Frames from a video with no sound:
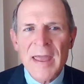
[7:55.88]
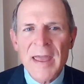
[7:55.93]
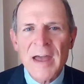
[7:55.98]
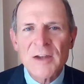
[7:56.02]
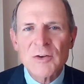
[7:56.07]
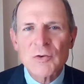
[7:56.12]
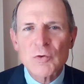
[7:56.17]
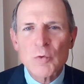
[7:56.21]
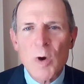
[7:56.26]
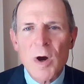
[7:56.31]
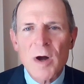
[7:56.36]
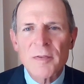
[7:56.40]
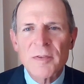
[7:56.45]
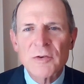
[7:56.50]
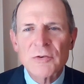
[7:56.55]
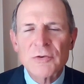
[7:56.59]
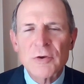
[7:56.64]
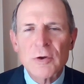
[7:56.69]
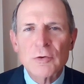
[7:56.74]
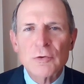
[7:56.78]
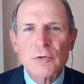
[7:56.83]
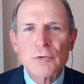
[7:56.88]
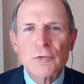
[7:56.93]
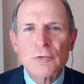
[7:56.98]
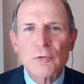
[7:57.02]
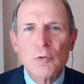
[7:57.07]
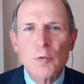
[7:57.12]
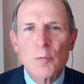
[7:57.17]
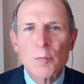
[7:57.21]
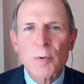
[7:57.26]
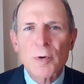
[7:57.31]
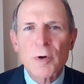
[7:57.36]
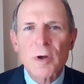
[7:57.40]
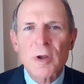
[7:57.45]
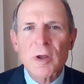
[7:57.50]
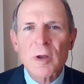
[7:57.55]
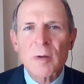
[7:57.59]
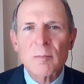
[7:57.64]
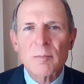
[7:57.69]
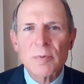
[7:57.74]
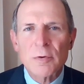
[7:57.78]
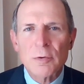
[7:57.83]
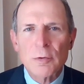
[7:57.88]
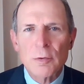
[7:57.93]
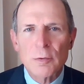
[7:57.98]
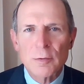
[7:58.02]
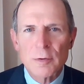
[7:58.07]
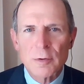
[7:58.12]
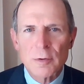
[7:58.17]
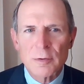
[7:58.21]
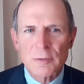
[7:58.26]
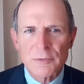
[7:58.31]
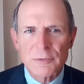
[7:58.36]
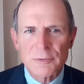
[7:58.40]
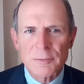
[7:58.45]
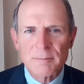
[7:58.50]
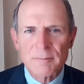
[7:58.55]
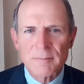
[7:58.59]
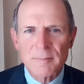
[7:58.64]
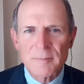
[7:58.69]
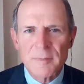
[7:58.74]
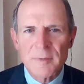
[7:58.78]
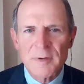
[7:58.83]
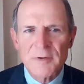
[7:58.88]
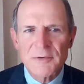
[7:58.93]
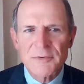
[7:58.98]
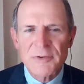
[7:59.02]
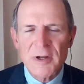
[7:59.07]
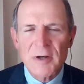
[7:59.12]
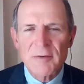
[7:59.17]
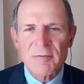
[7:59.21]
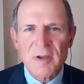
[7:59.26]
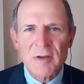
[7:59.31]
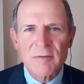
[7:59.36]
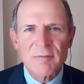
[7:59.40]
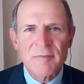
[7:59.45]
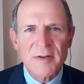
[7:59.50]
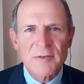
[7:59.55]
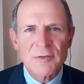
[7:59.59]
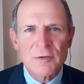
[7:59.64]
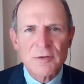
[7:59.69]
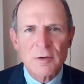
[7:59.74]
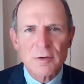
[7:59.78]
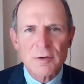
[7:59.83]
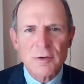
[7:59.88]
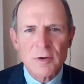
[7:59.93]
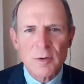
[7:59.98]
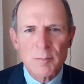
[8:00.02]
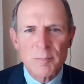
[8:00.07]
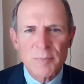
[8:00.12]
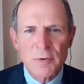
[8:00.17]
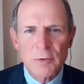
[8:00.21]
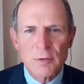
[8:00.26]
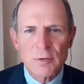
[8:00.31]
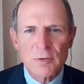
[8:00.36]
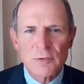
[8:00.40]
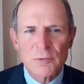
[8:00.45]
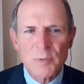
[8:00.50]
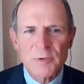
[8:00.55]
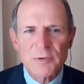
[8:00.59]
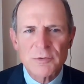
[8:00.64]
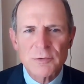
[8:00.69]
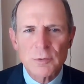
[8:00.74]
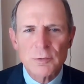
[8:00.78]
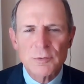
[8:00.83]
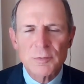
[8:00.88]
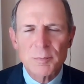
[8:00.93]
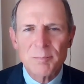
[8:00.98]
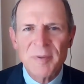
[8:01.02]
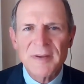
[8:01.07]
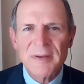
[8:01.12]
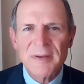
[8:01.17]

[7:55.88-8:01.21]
Add to all this supercomputers. Instead of conventional computers, which use